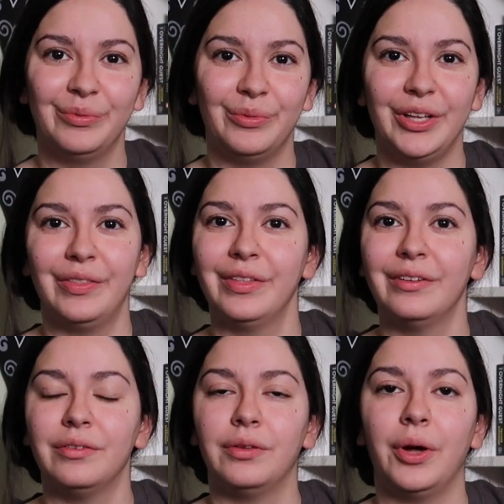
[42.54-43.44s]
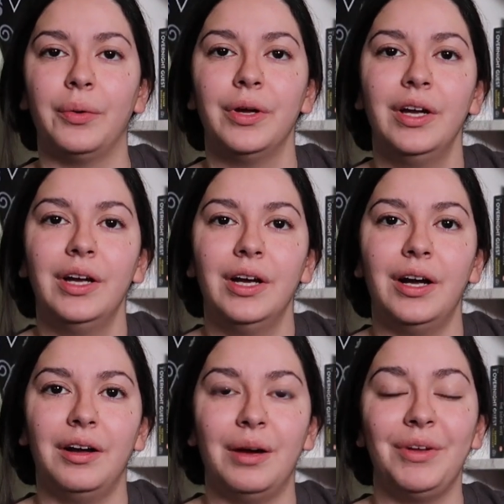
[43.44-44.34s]
with. So
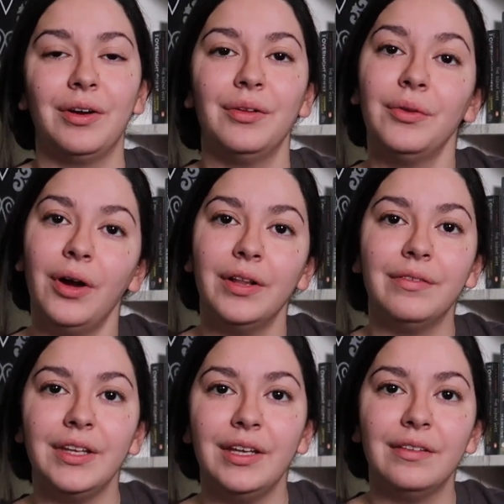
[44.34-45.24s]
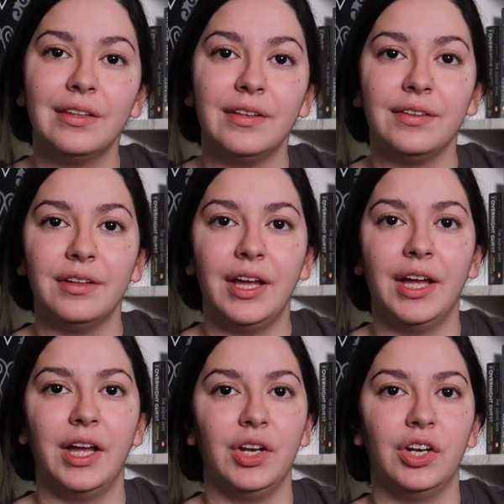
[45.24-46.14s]
I'm gonna go through all of these
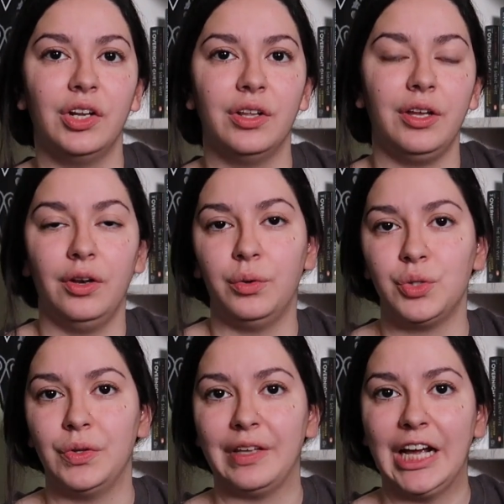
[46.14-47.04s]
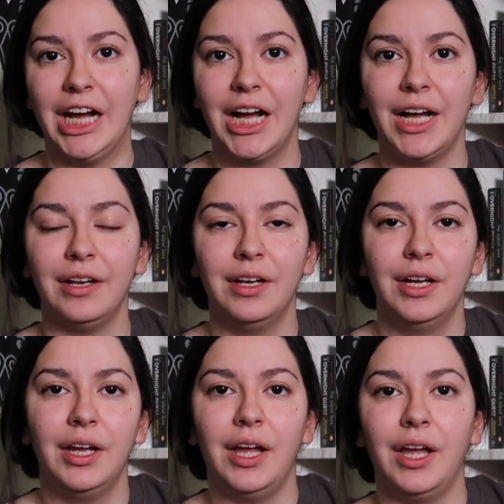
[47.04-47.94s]
and let you know which ones I got,
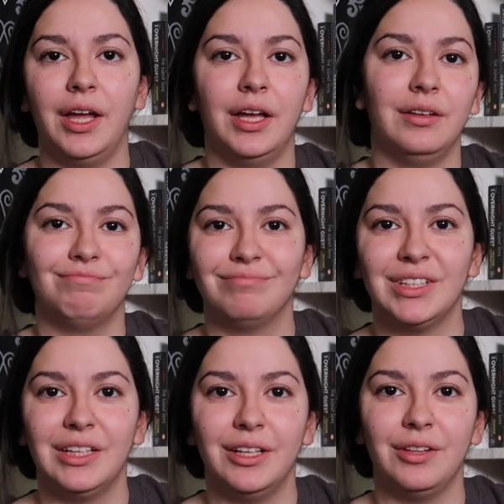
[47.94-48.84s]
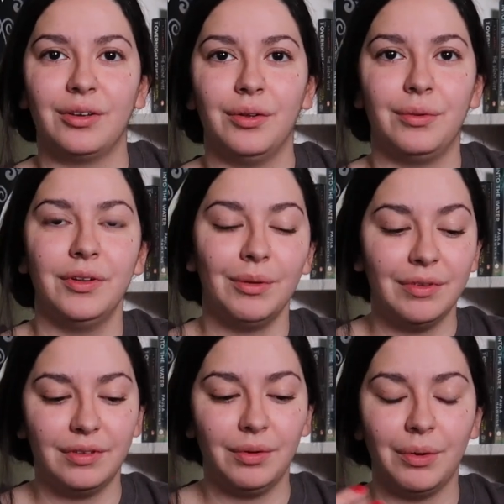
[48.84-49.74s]
and let's go through them
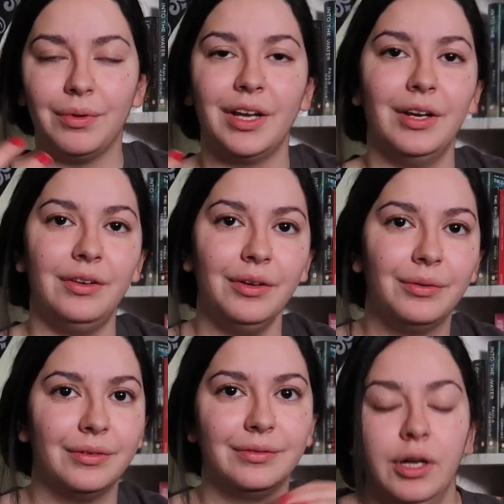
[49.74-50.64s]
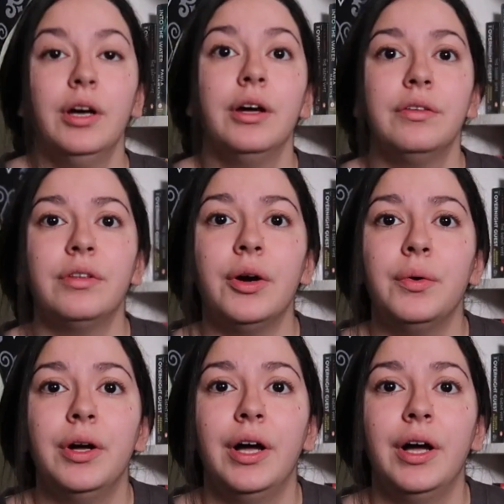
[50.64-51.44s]
and see what we're gonna do. So